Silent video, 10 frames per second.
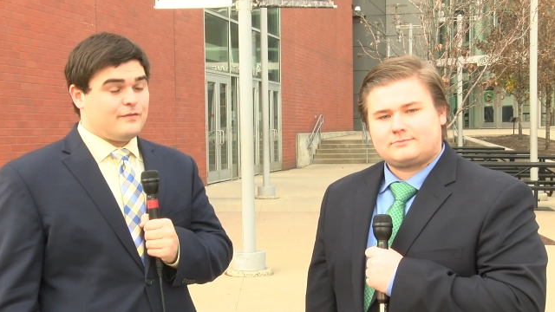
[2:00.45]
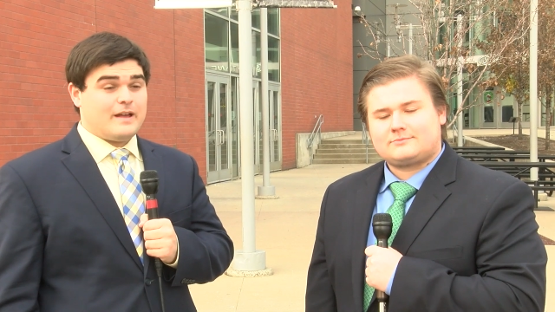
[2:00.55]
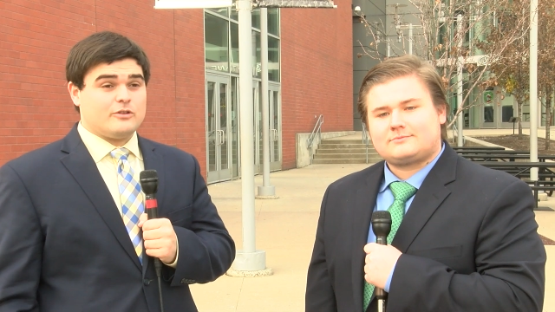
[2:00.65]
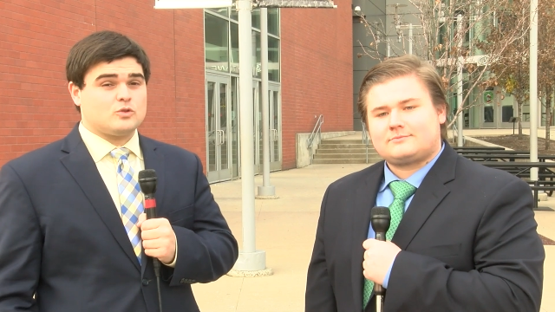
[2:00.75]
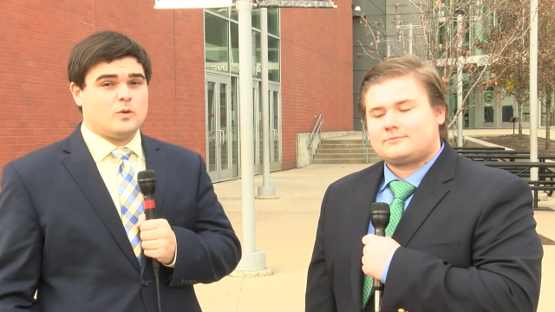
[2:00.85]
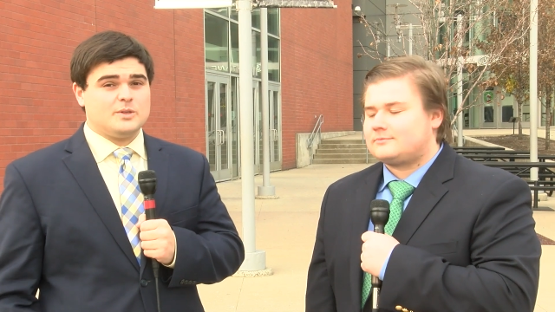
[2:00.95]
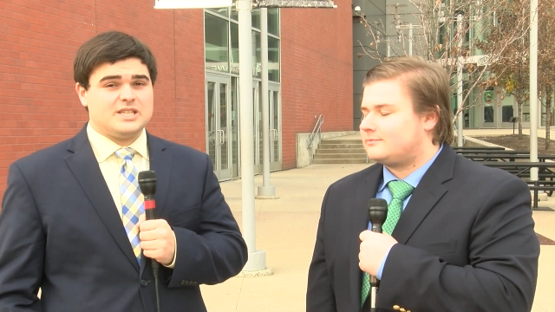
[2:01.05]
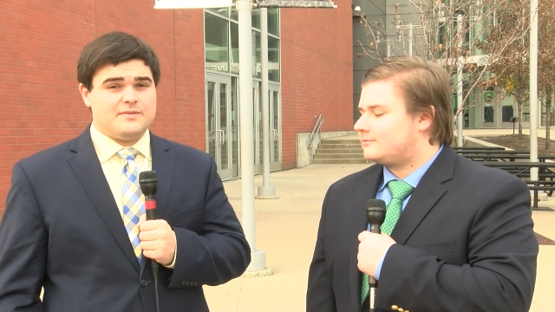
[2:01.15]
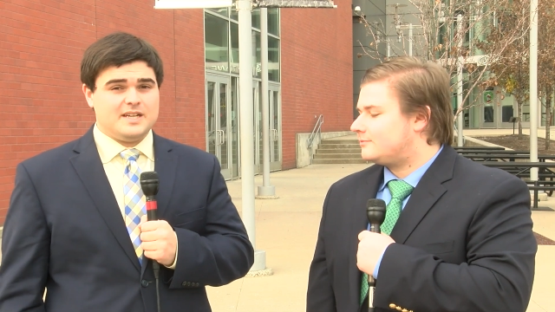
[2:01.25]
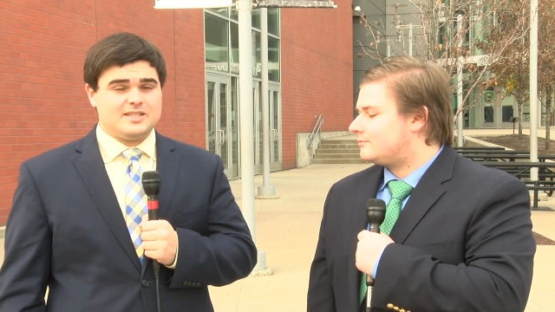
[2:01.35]
Speaker 1: The final score was
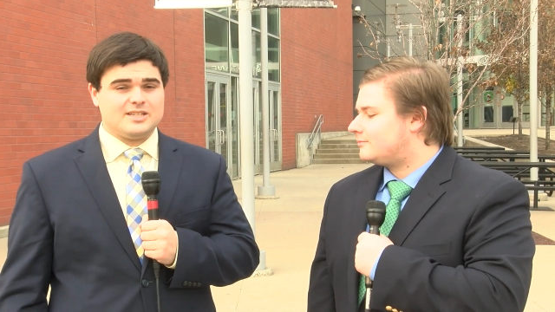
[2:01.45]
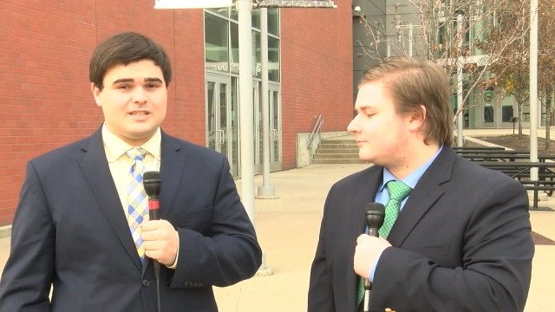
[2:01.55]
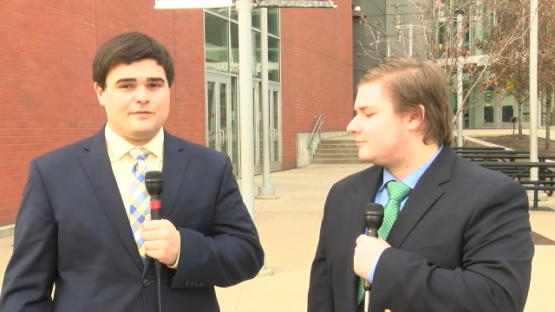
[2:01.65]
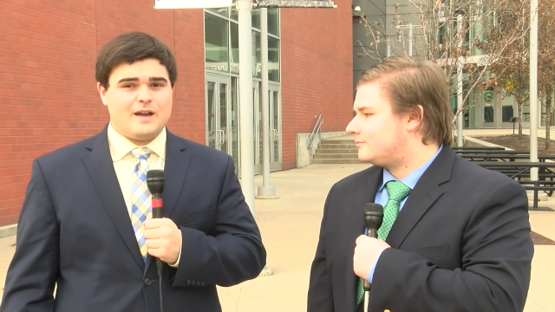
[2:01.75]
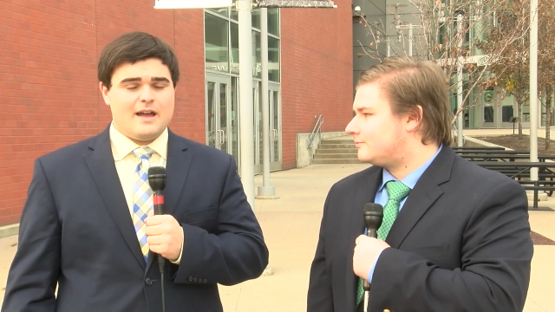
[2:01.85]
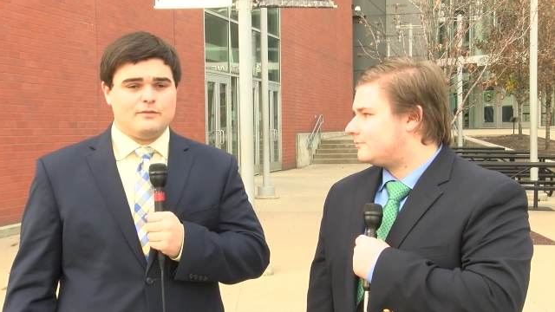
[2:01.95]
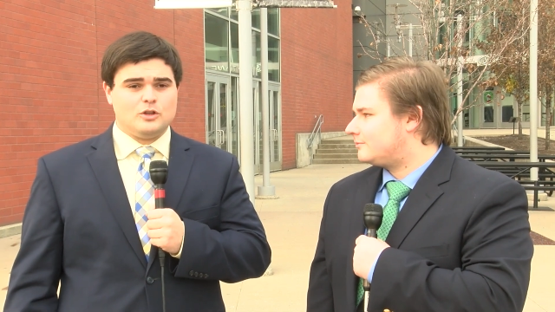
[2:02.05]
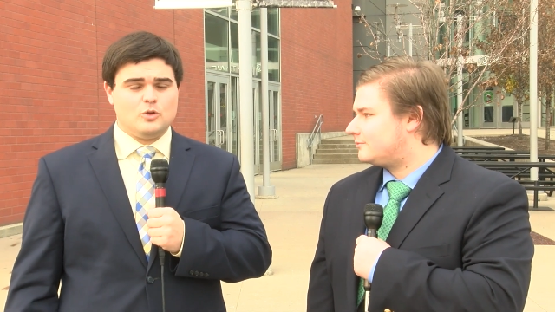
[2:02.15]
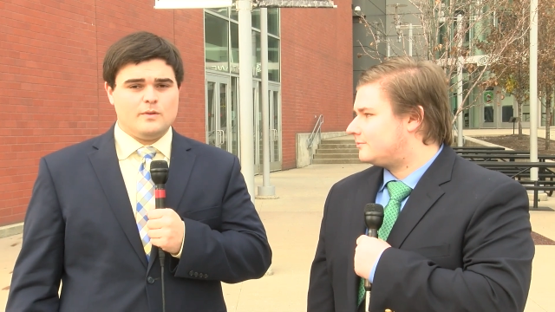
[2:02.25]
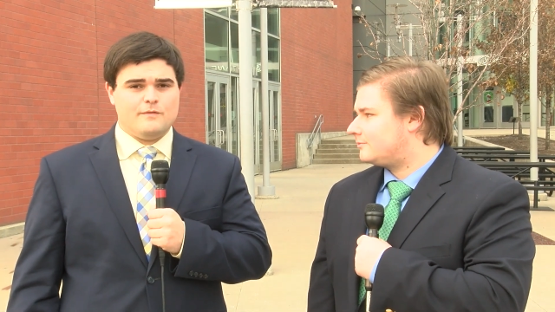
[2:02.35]
seventy to sixty-five
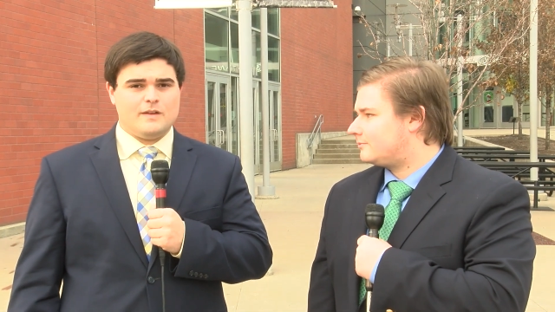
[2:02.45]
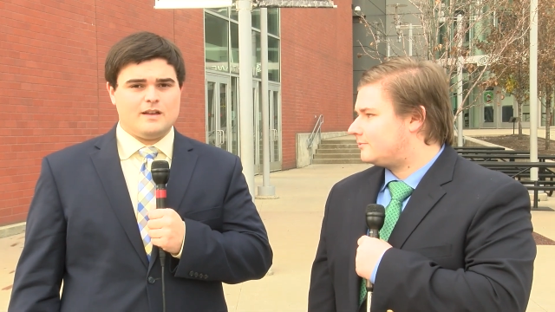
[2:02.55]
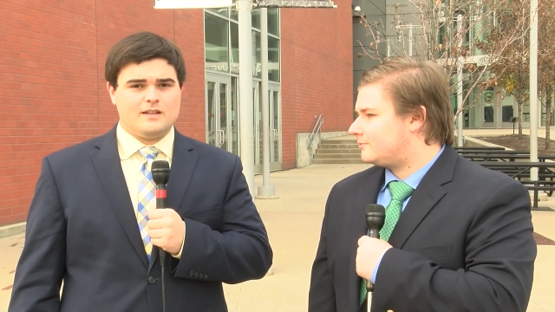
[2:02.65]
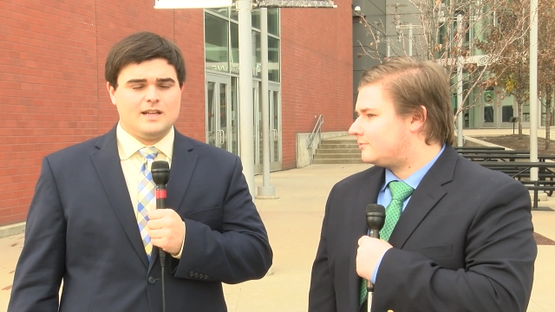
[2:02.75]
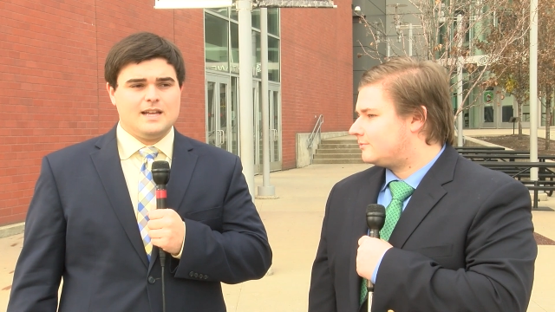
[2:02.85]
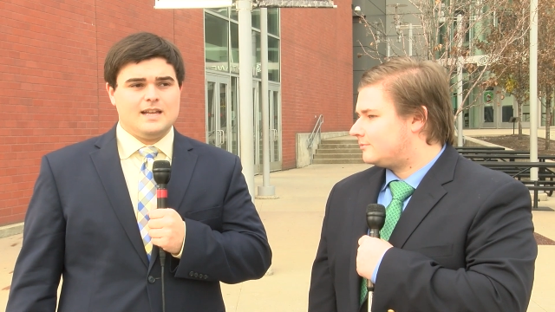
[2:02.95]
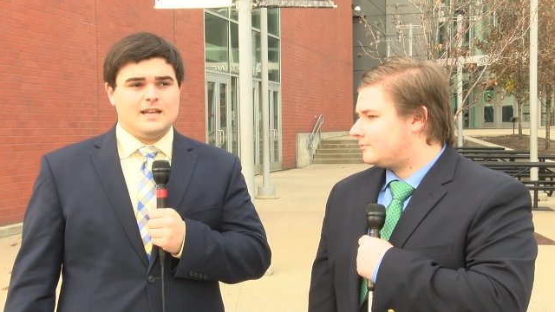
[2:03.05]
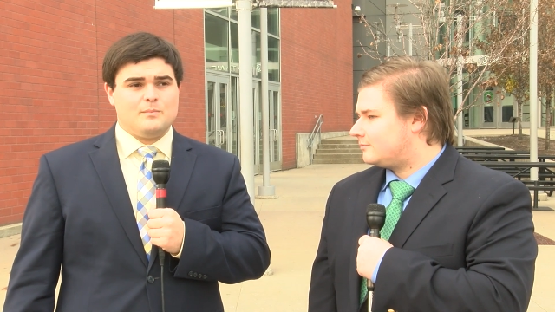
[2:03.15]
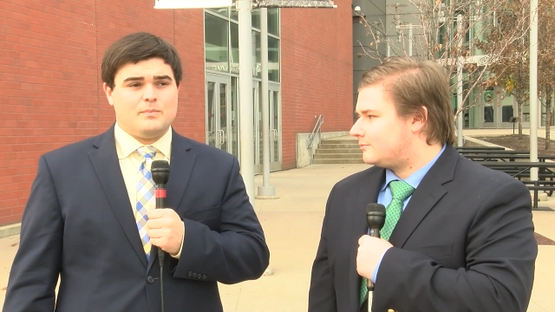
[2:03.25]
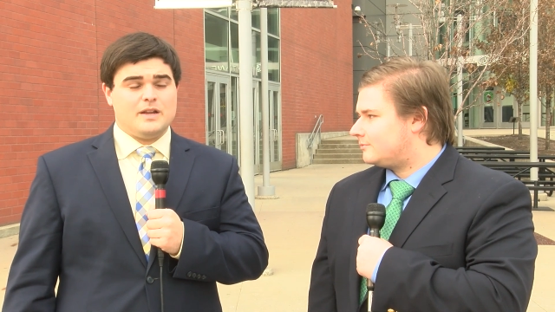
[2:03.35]
Louisville,
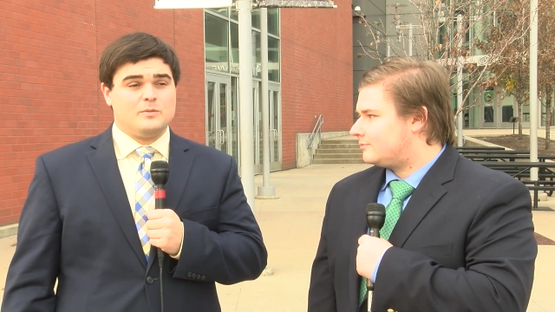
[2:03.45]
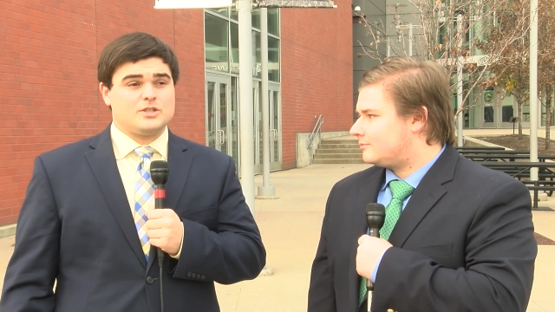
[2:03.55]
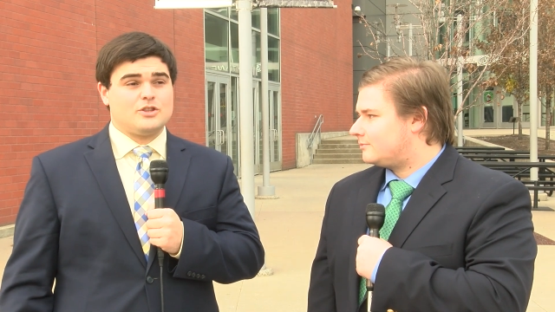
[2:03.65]
but it was